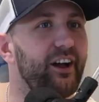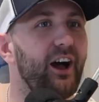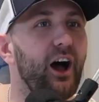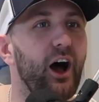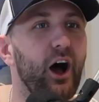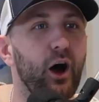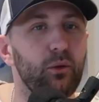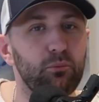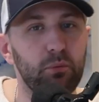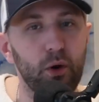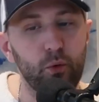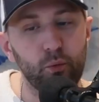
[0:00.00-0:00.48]

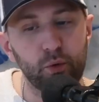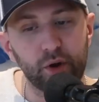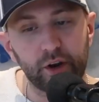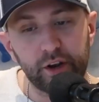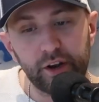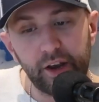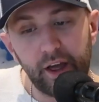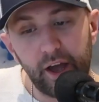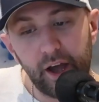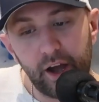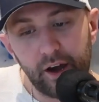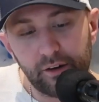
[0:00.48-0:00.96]
But we're
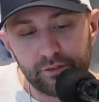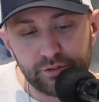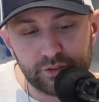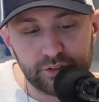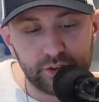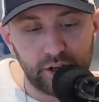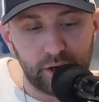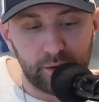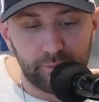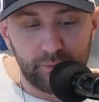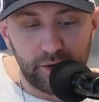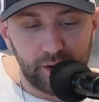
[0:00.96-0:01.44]
going to have
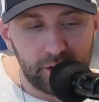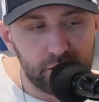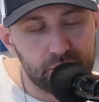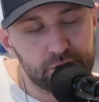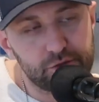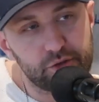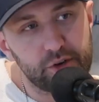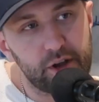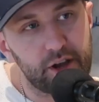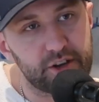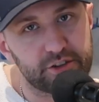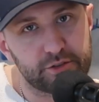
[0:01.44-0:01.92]
some
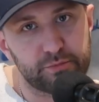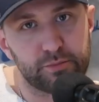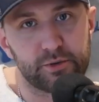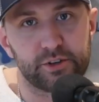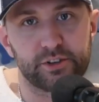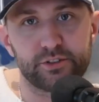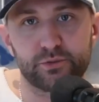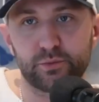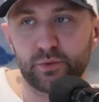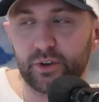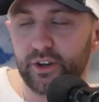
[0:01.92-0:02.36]
industry experts.